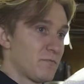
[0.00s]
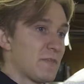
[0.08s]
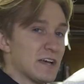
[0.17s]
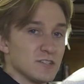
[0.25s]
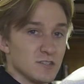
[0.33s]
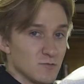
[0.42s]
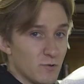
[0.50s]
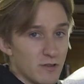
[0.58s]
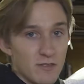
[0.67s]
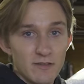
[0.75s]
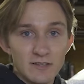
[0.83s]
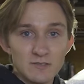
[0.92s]
That's just one of
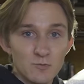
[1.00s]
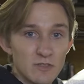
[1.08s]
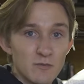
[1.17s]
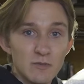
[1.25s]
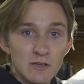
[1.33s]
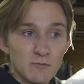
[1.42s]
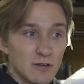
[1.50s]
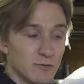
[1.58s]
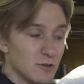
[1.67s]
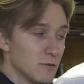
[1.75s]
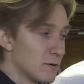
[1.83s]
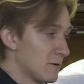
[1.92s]
the things with the BMW.